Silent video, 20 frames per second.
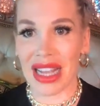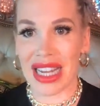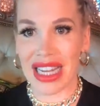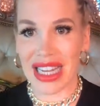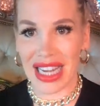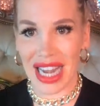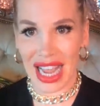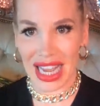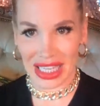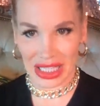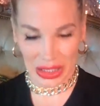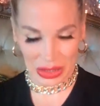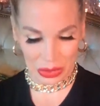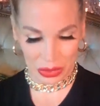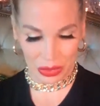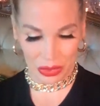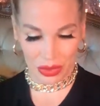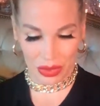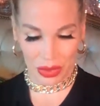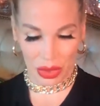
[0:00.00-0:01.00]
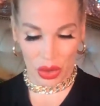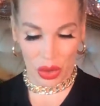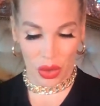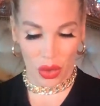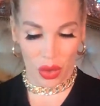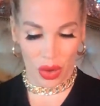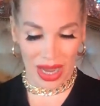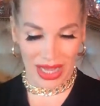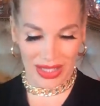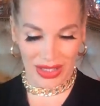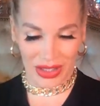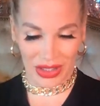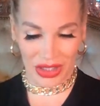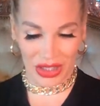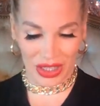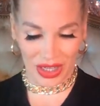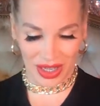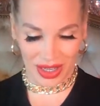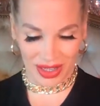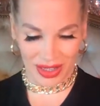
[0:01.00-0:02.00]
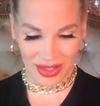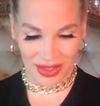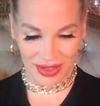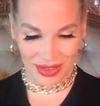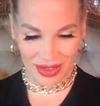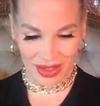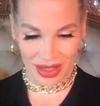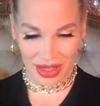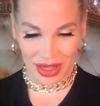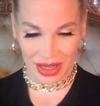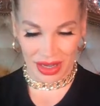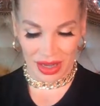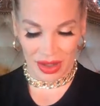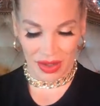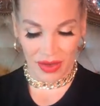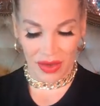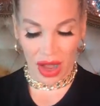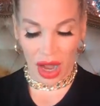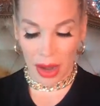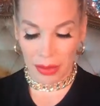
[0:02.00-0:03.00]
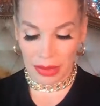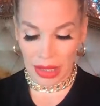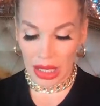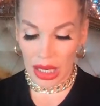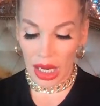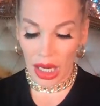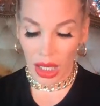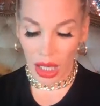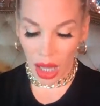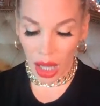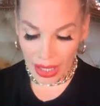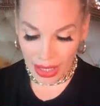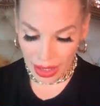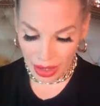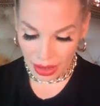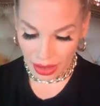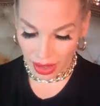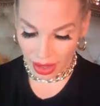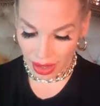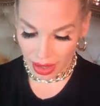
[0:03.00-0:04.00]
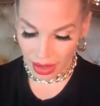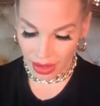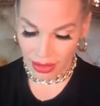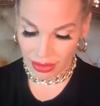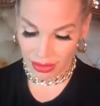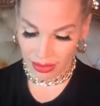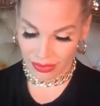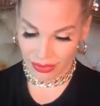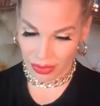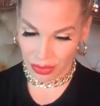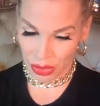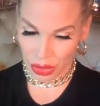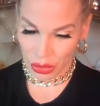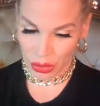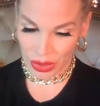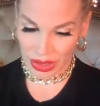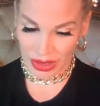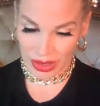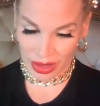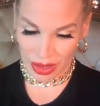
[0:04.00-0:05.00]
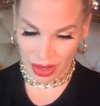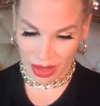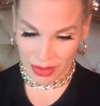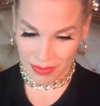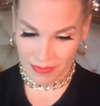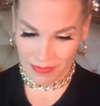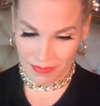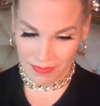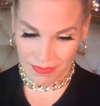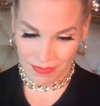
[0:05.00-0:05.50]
Next question. I'm going to like that from Twitter.